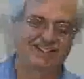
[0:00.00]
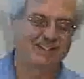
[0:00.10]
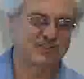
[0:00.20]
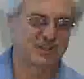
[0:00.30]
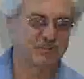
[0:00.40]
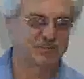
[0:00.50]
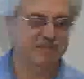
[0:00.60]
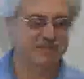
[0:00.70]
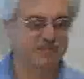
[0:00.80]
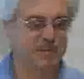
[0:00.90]
There's some
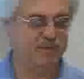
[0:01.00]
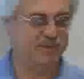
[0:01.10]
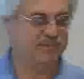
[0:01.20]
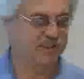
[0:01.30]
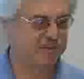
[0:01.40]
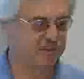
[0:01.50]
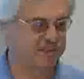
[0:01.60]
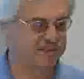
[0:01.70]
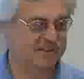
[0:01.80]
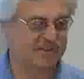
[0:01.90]
people that have come to
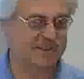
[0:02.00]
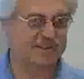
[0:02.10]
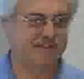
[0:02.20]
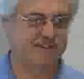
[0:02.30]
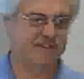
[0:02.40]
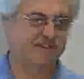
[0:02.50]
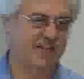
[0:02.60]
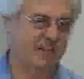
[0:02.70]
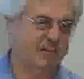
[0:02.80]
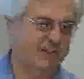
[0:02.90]
us and
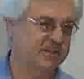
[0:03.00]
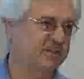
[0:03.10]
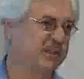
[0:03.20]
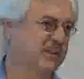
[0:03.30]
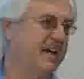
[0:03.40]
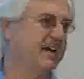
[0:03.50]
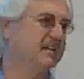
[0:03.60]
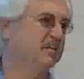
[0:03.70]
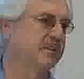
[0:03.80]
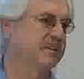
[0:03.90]
thought about doing
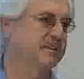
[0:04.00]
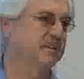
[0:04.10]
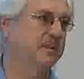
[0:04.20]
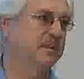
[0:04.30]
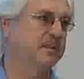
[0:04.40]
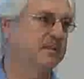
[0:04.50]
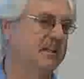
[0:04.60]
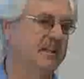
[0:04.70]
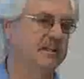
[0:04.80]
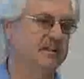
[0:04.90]
that, where they'll go in
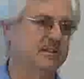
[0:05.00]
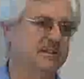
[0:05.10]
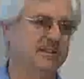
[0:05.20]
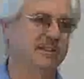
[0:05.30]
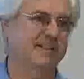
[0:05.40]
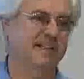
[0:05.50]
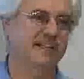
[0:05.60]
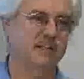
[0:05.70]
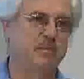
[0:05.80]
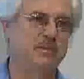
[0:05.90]
and
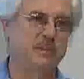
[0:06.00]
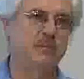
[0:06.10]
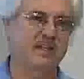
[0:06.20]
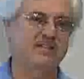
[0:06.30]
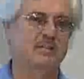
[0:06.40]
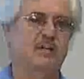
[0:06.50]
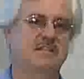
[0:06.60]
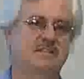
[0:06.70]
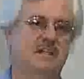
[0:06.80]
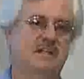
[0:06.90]
kind of community-based, you
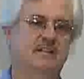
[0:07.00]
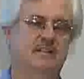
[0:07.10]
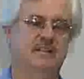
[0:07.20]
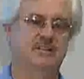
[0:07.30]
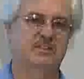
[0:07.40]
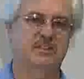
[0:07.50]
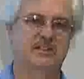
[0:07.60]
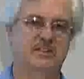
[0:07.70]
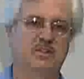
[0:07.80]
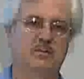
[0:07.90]
might say, and share
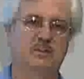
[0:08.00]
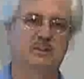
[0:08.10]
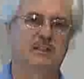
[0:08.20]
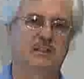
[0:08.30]
a turbine.